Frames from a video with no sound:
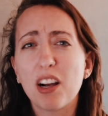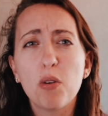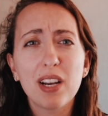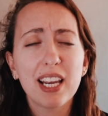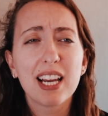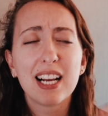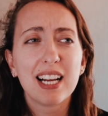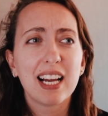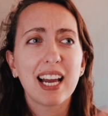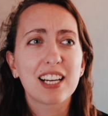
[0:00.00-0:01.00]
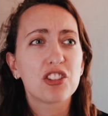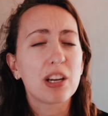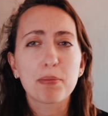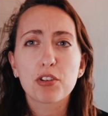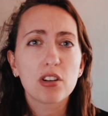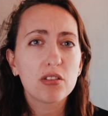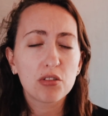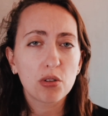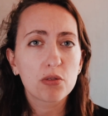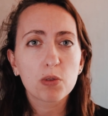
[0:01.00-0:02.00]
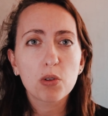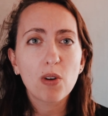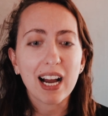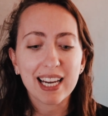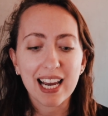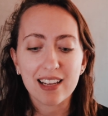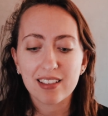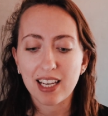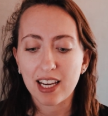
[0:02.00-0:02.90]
The only exception to the rule, I guess,